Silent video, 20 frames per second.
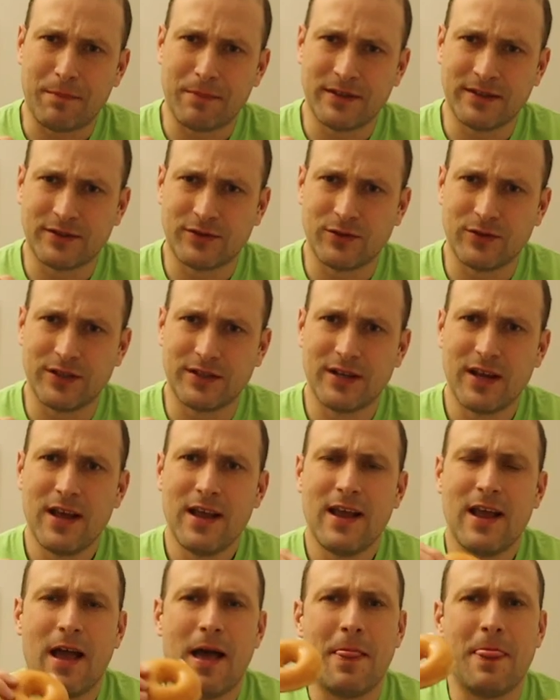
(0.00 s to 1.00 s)
up into it,
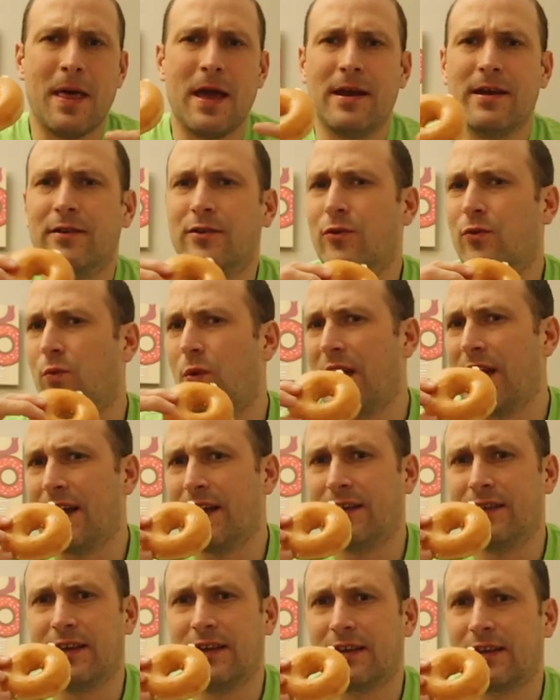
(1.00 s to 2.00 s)
and then you
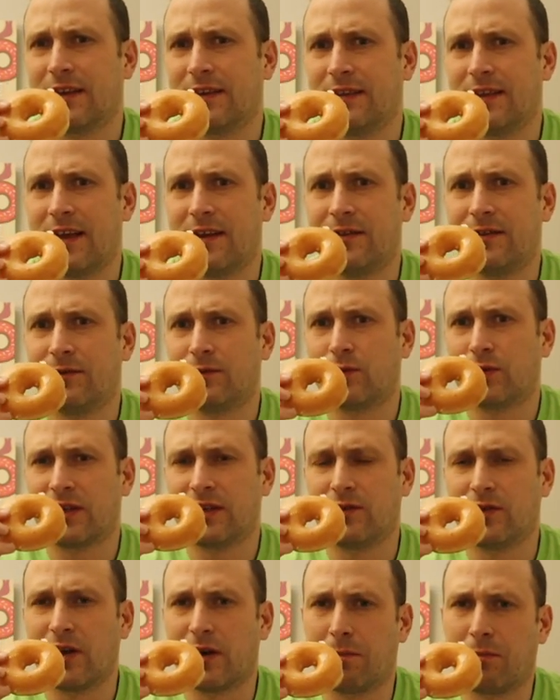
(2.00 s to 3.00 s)
wait, and then
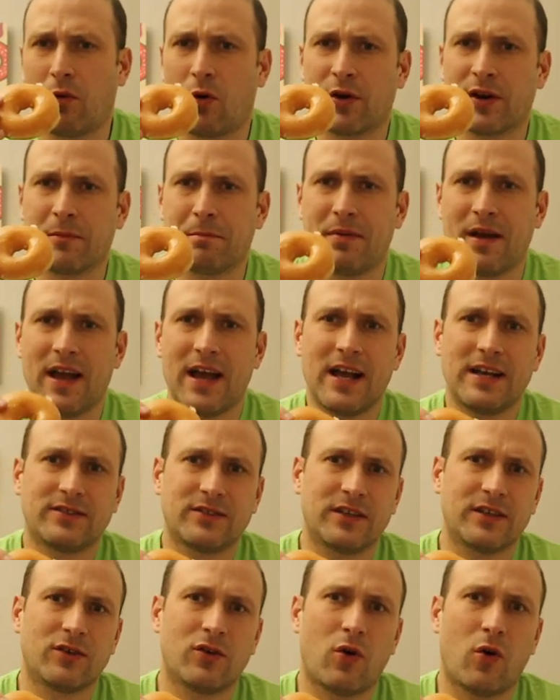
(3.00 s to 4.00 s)
you get a boarding
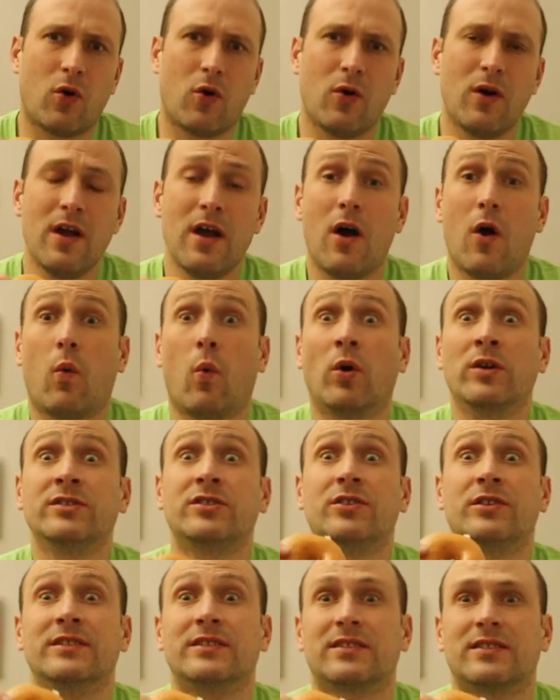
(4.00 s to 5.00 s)
pass and go.
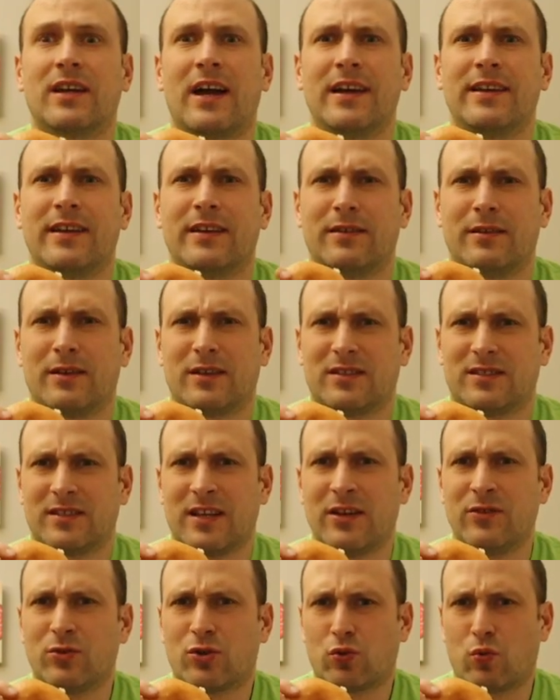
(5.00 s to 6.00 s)
Once you're inside, they
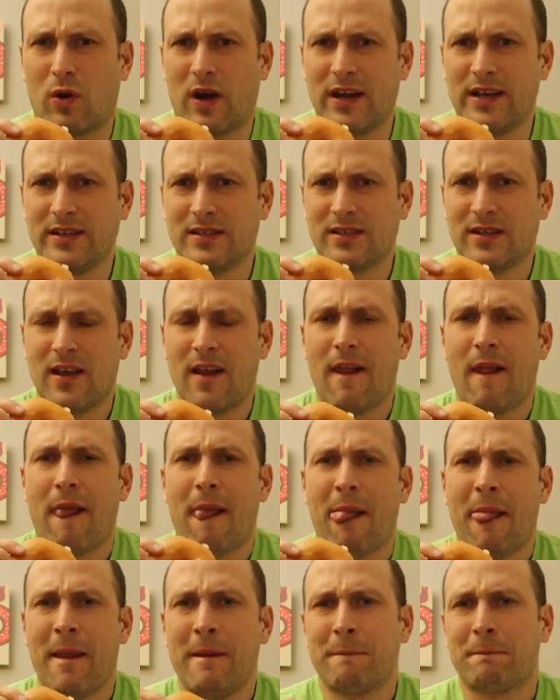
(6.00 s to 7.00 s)
scan you twice.
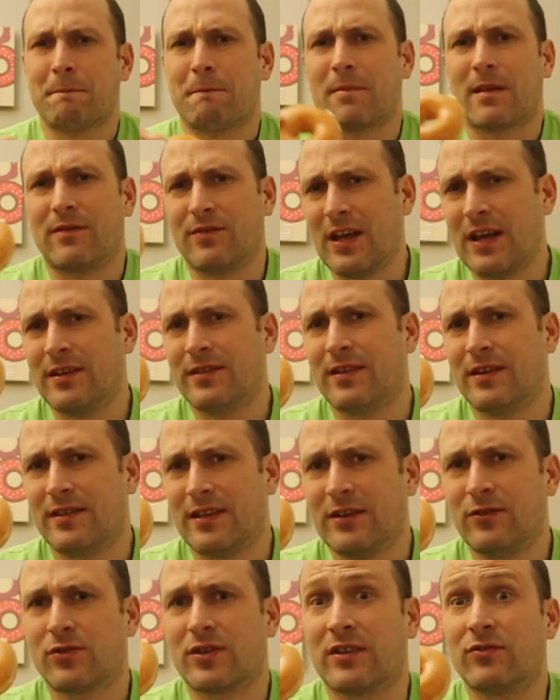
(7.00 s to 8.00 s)

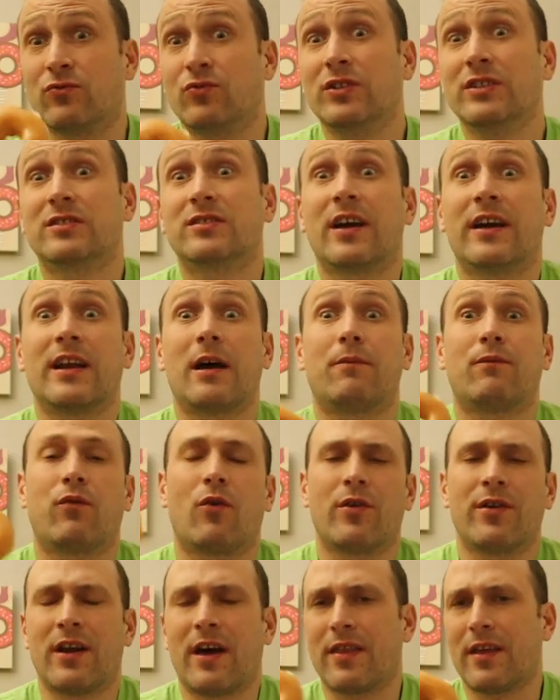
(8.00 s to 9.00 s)
Then you can re-sign up
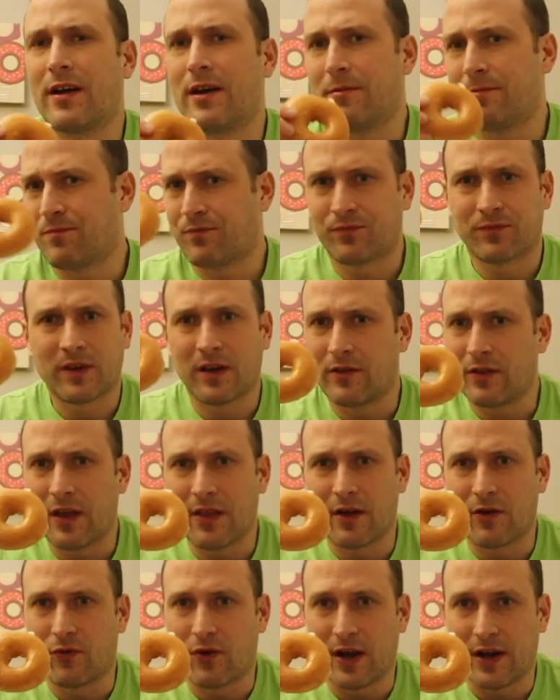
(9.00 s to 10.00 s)
for
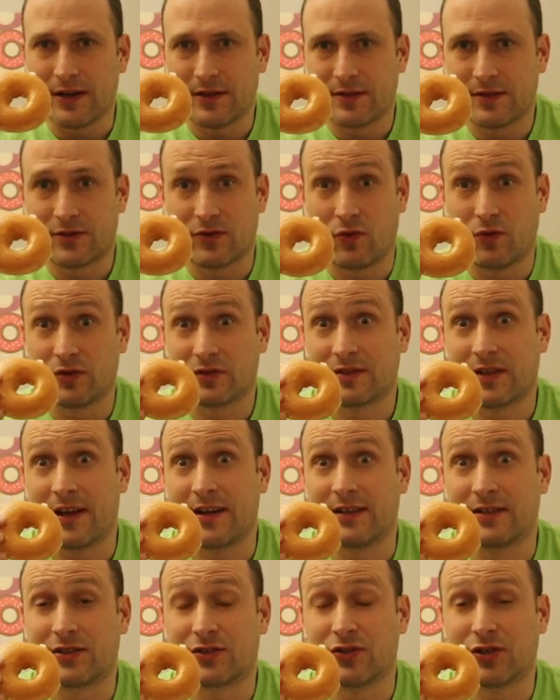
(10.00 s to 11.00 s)
another ride, so it's
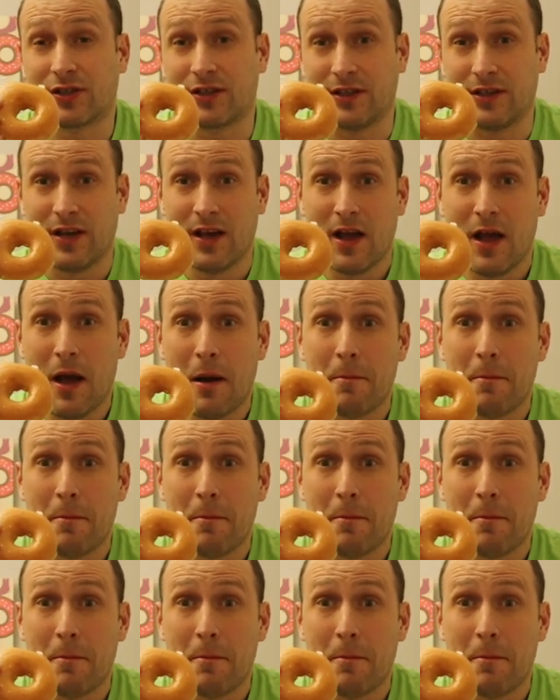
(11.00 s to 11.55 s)
kind of tricky.